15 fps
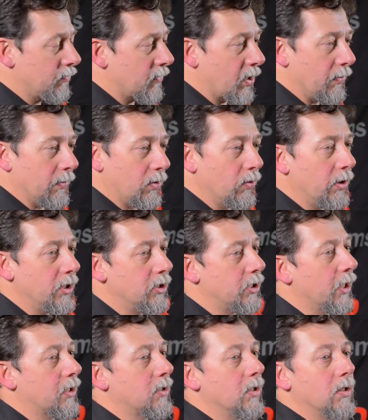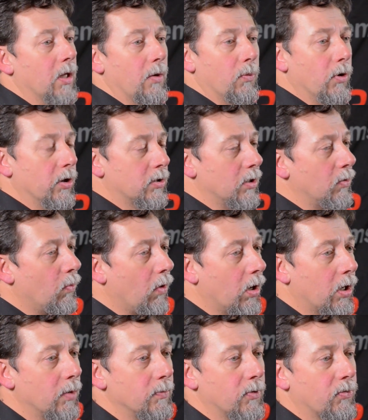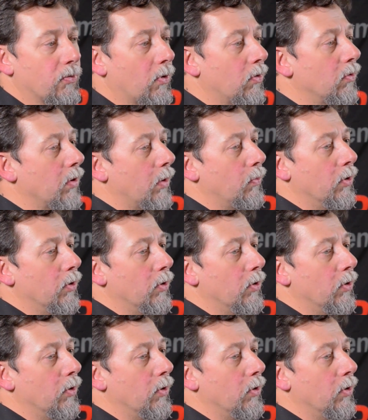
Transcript: they're a good injector, they worked at a wide open throttle, they